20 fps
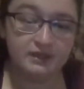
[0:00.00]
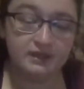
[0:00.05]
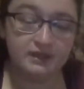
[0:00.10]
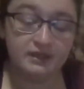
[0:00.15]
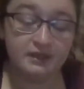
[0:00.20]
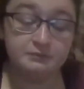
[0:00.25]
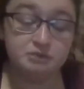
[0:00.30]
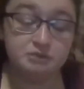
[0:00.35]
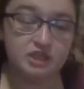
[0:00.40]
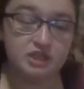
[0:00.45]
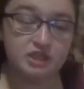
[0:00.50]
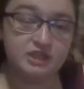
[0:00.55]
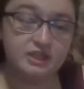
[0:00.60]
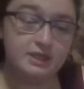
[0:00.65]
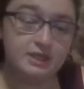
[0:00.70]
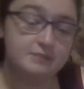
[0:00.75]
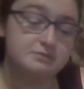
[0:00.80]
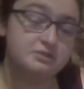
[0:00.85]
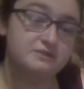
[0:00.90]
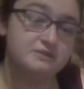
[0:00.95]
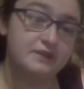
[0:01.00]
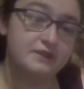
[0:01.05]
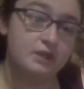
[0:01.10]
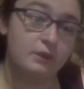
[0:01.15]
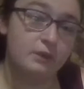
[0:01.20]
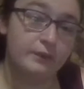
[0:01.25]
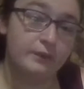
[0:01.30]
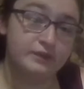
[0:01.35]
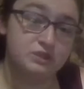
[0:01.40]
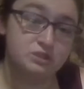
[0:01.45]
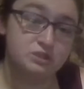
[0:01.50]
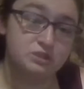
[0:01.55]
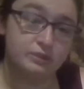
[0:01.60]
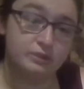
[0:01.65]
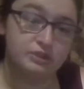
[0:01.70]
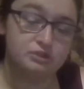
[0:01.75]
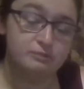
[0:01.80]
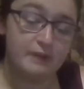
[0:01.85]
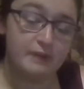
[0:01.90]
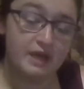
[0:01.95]
and I'm trying to keep this video as short
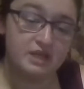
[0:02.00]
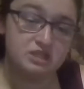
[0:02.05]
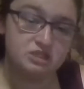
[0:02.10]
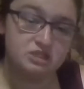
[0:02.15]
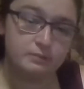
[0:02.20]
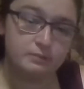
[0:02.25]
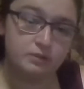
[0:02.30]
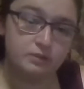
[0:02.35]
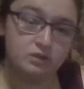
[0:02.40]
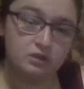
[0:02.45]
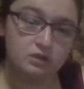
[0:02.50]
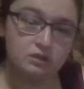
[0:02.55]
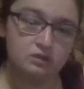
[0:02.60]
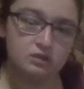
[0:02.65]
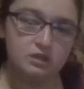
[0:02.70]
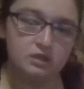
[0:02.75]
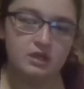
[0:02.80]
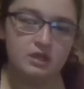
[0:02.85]
as possible.